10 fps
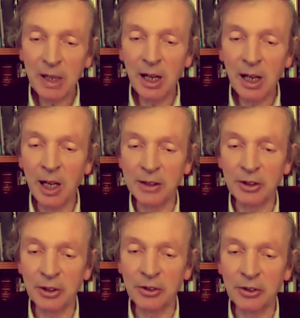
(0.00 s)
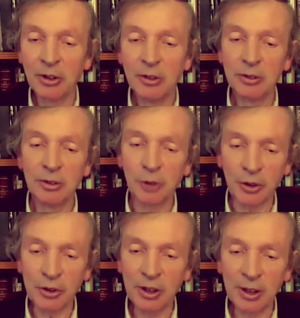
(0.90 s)
Height, it's
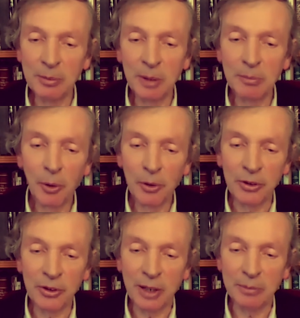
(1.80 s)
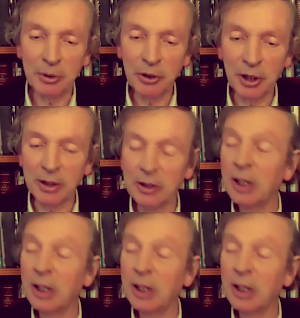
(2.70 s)
just a little bit more than 10%.